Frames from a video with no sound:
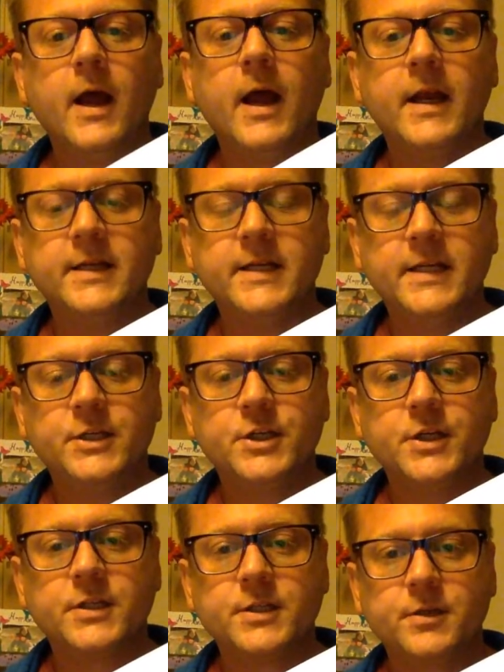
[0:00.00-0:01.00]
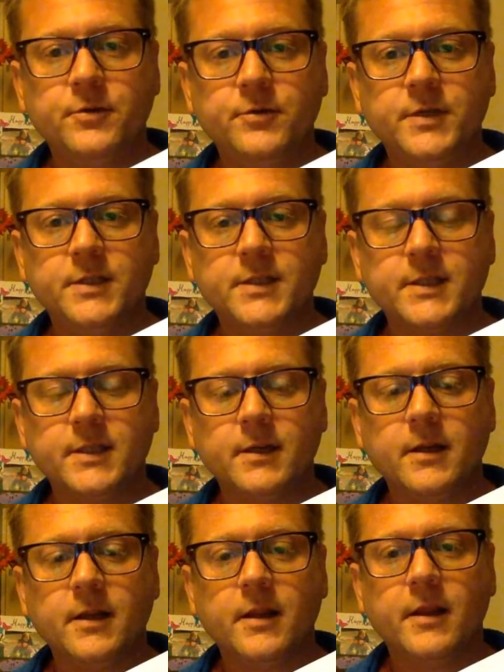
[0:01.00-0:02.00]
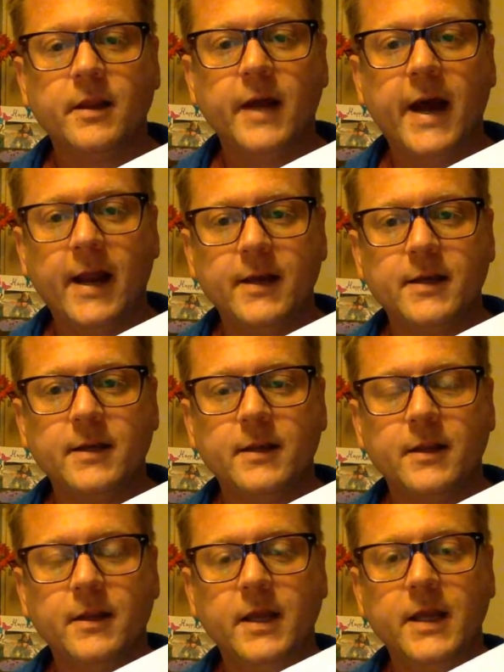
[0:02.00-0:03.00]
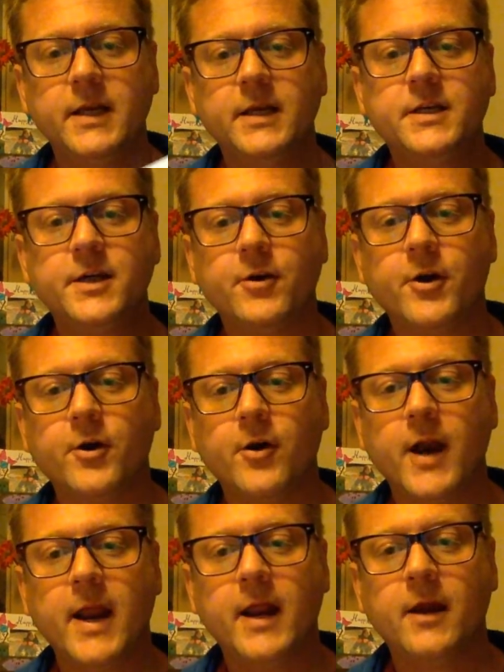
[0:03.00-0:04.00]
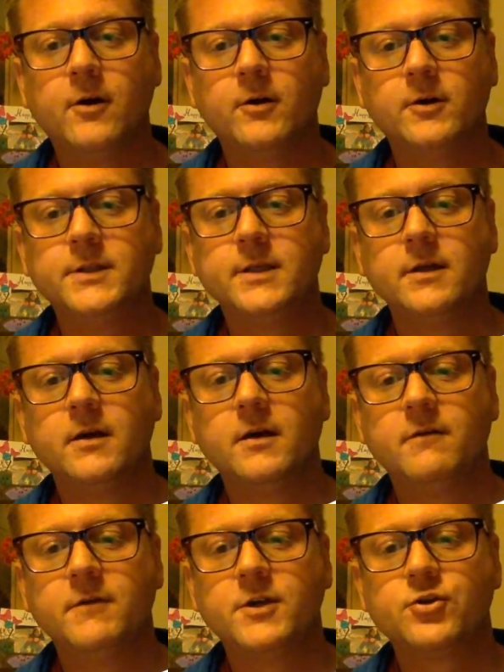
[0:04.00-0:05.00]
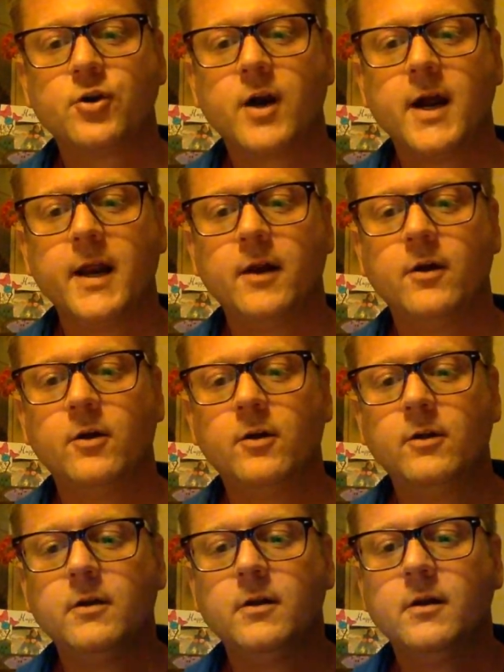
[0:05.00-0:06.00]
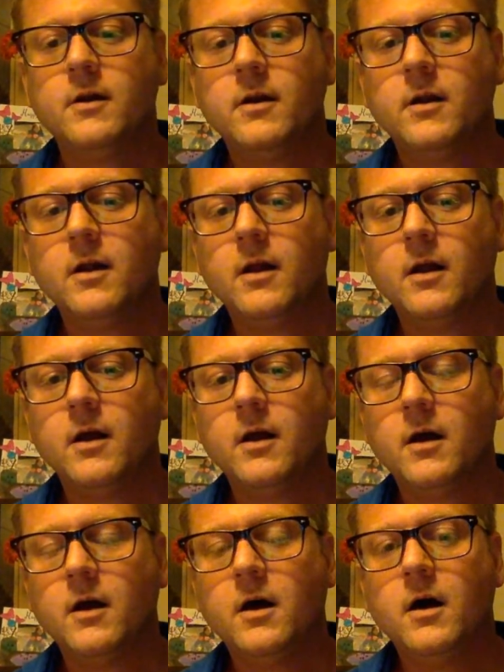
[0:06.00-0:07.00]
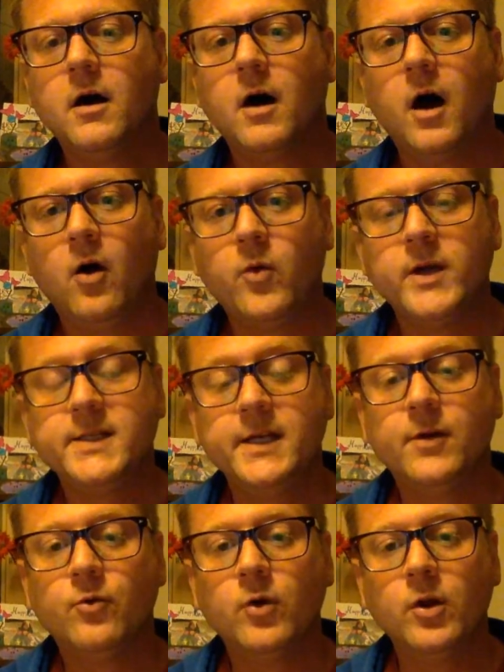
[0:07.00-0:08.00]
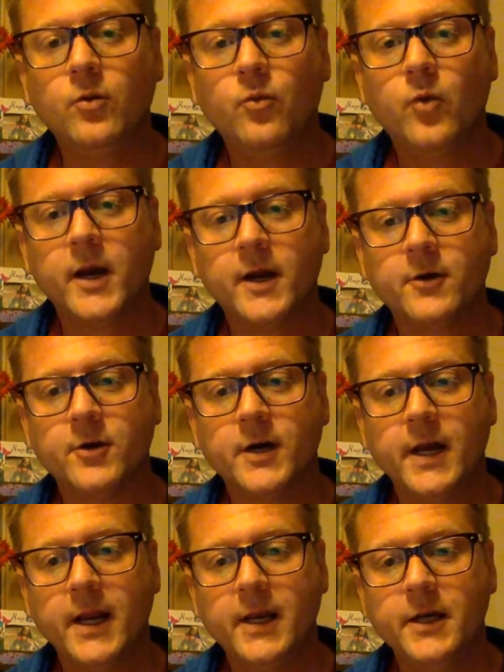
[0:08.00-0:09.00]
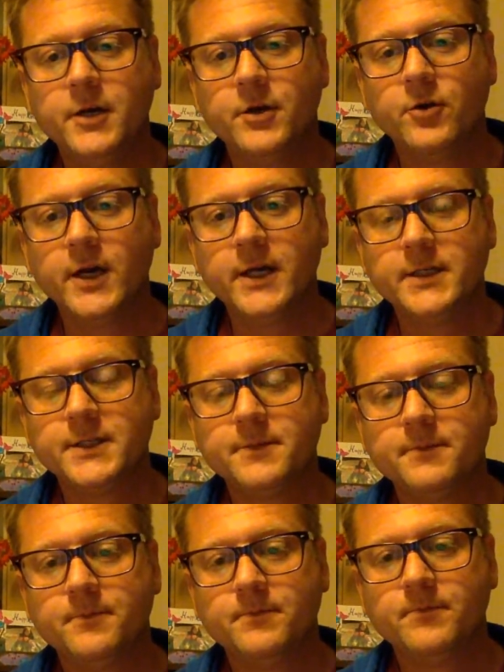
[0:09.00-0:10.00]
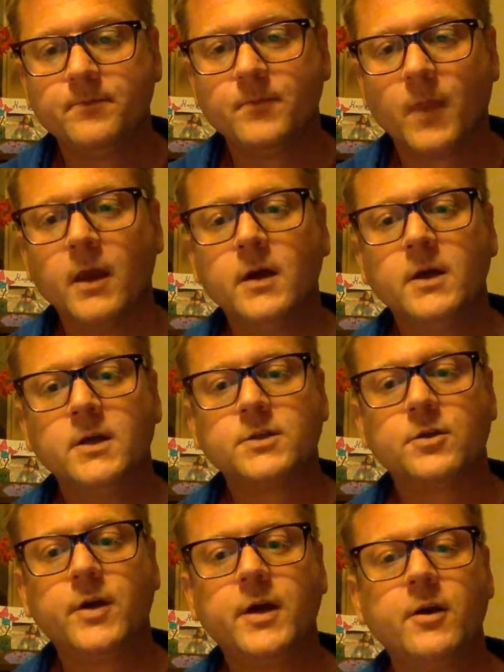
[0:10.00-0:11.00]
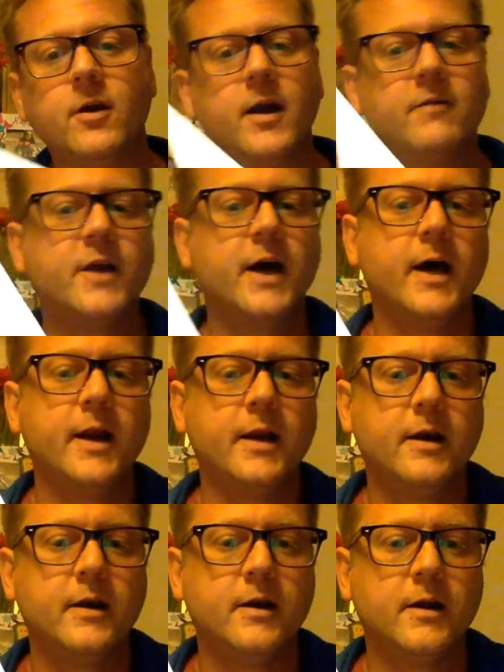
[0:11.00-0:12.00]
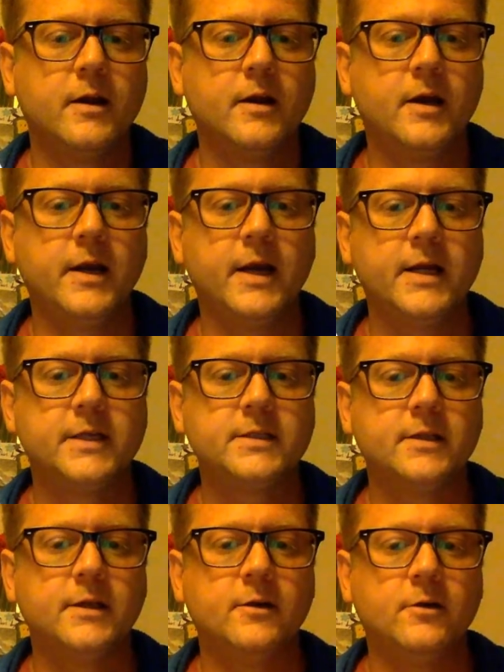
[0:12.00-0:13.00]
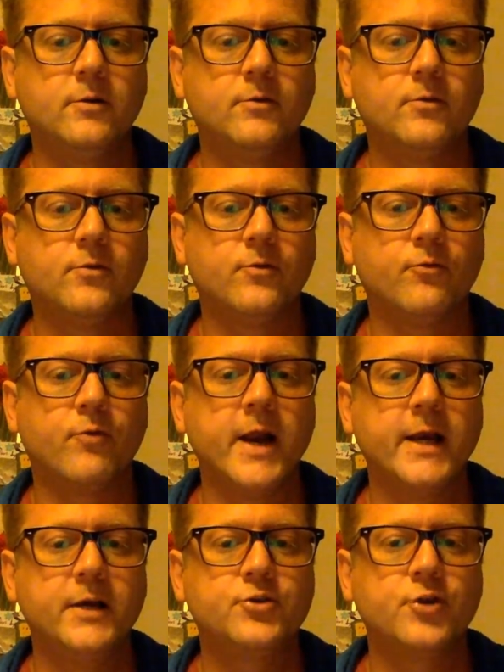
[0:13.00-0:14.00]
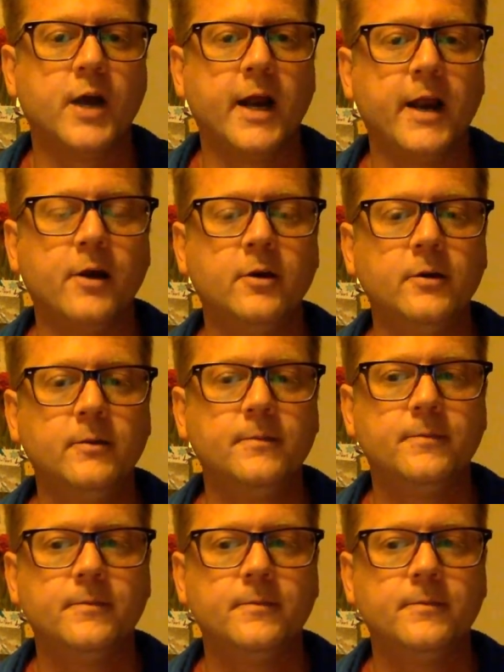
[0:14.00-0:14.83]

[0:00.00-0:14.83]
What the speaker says: and teaching students that the interior angles of a triangle always equal 180 degrees. So here I've got a nice little right triangle,